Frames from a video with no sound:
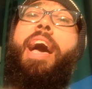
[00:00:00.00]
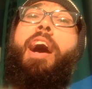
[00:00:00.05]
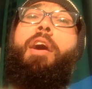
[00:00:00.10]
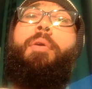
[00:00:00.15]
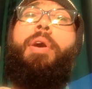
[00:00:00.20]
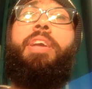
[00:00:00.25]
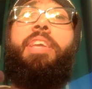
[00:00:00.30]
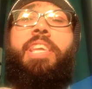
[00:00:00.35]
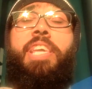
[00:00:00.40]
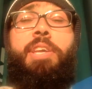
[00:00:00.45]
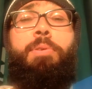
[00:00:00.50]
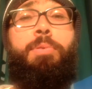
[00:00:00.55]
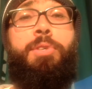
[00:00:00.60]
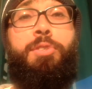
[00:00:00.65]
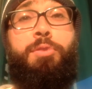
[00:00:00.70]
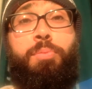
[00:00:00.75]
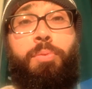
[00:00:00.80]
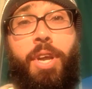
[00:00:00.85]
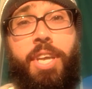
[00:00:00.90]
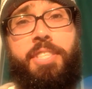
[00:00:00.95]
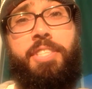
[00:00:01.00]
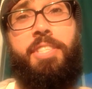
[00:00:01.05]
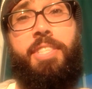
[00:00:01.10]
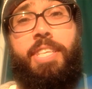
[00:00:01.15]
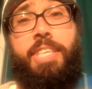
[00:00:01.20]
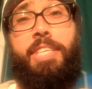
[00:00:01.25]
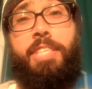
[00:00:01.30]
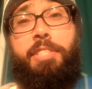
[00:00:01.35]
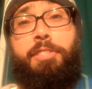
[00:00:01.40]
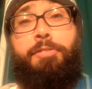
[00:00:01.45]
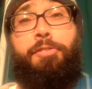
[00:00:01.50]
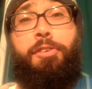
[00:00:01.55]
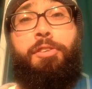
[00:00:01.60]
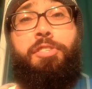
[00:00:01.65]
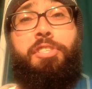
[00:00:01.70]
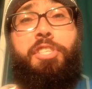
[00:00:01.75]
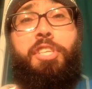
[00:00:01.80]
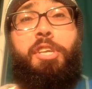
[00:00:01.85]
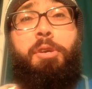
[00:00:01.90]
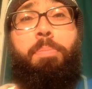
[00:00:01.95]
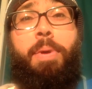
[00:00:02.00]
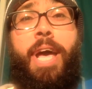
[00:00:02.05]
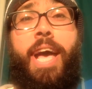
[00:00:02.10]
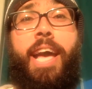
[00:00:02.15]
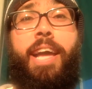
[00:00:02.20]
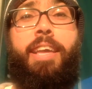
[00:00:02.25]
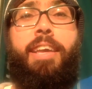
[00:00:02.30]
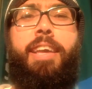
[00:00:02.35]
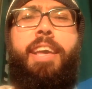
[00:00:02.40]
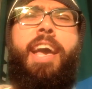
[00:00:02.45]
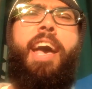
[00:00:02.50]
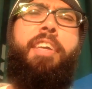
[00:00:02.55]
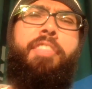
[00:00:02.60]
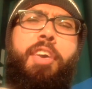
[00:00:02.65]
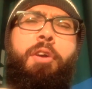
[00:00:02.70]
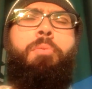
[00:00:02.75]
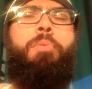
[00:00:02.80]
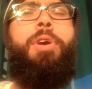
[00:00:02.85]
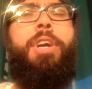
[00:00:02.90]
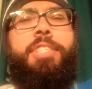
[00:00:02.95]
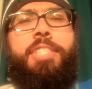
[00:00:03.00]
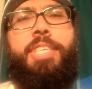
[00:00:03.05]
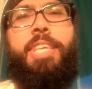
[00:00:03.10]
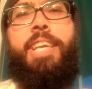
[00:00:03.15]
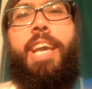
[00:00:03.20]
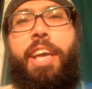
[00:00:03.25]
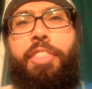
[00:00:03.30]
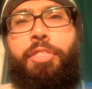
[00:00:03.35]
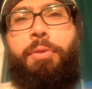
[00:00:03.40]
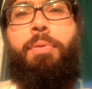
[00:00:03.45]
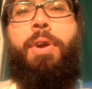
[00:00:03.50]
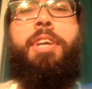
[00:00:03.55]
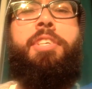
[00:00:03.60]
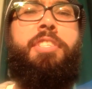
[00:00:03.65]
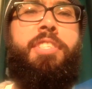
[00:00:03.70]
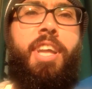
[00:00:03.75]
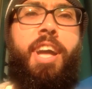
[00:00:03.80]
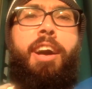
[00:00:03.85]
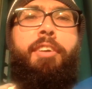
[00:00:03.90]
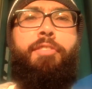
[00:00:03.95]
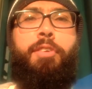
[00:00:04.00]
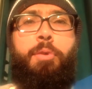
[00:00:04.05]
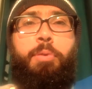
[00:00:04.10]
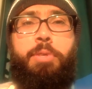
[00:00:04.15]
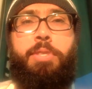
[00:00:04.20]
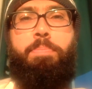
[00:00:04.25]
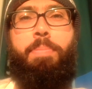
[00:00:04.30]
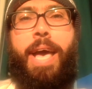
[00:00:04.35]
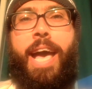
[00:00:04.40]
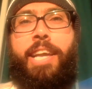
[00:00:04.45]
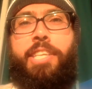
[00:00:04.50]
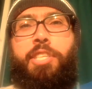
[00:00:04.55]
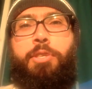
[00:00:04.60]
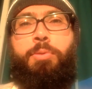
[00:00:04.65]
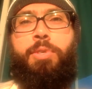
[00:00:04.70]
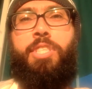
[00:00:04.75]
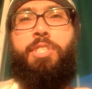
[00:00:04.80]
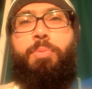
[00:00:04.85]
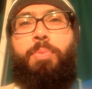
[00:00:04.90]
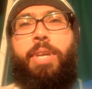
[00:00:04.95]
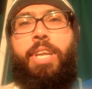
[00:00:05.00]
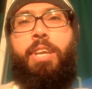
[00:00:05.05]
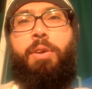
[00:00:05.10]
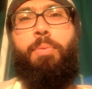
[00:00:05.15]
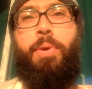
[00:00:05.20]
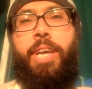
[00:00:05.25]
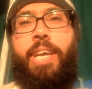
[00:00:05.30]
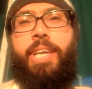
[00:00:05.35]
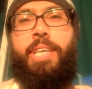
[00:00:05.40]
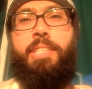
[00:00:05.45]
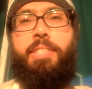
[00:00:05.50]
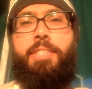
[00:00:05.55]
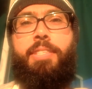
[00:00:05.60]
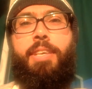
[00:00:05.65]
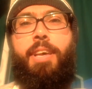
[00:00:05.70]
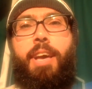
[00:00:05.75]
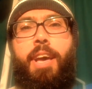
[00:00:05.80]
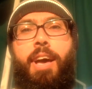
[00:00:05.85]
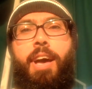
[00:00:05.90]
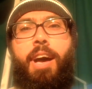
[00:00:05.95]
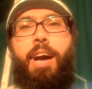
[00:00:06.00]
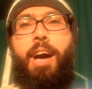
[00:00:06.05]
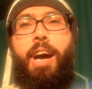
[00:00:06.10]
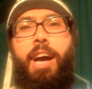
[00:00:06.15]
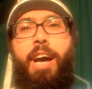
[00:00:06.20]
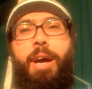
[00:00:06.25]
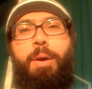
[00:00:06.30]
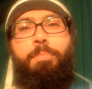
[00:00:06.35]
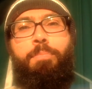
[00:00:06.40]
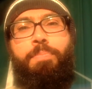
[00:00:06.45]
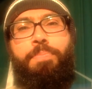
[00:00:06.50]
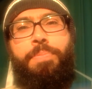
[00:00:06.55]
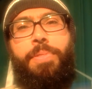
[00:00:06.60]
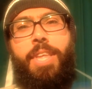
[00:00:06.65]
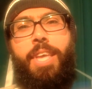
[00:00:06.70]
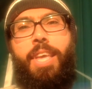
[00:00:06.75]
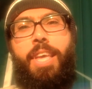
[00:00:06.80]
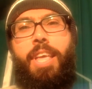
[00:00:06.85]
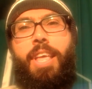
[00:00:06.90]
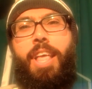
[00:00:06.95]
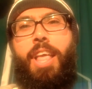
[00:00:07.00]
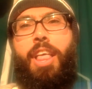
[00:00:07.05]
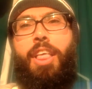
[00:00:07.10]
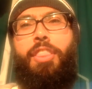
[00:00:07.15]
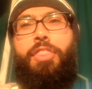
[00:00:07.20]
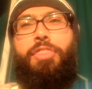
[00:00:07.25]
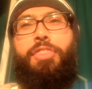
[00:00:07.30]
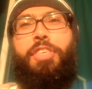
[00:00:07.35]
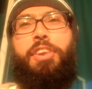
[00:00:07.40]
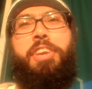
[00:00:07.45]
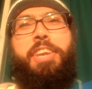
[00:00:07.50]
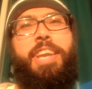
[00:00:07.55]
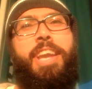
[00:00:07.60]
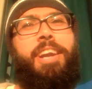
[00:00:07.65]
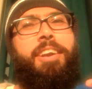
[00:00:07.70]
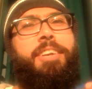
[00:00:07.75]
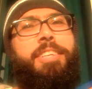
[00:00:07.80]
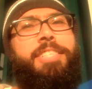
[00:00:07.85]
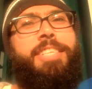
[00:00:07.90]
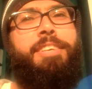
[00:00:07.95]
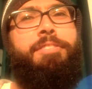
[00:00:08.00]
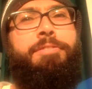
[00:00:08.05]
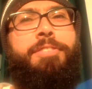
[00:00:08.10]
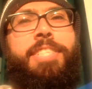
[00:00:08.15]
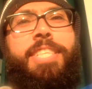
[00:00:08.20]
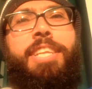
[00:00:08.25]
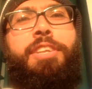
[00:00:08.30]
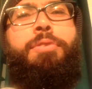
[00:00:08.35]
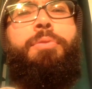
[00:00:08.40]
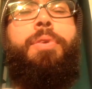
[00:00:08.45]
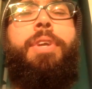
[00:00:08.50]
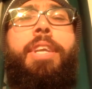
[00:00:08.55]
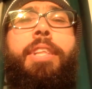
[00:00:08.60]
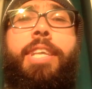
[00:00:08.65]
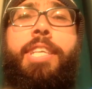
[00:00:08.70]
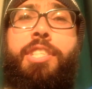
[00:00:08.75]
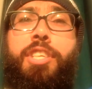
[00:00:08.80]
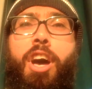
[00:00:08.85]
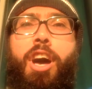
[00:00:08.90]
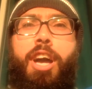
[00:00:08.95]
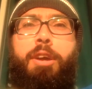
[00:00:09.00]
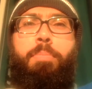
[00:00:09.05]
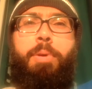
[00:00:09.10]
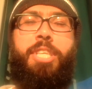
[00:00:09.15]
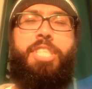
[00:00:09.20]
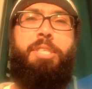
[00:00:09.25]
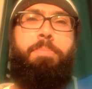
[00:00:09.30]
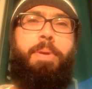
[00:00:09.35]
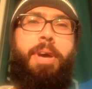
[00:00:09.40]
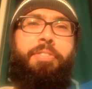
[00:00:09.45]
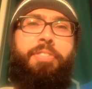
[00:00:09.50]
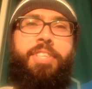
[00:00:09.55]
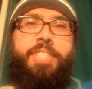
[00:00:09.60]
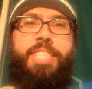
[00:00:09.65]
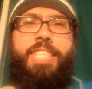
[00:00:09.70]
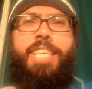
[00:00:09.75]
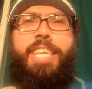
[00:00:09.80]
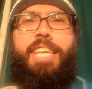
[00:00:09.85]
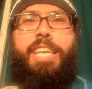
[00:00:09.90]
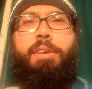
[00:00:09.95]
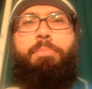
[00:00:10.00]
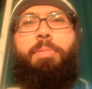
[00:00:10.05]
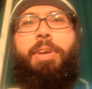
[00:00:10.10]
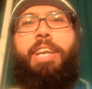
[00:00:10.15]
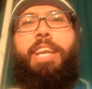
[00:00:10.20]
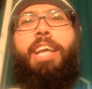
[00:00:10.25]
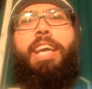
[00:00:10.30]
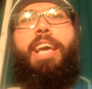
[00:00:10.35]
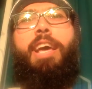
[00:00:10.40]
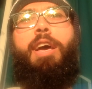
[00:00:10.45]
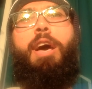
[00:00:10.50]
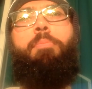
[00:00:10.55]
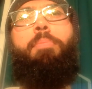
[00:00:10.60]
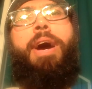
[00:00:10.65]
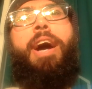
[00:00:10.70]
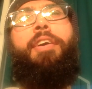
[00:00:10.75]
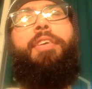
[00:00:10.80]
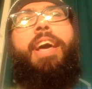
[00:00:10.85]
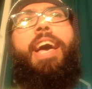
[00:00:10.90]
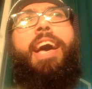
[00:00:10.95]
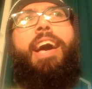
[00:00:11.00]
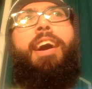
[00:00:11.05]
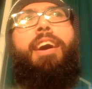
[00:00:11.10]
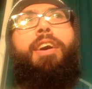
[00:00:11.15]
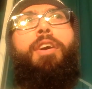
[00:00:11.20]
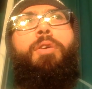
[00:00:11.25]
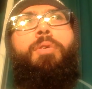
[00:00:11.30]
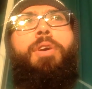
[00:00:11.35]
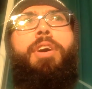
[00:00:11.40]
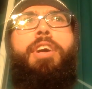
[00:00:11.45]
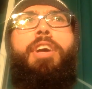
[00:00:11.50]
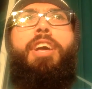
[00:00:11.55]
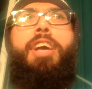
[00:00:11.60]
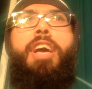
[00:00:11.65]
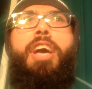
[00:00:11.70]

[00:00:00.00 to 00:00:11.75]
how he was rusty his first year back, and that once he got the rust off, it was back to his winning ways. The narrative didn't really talk much about the team, and about how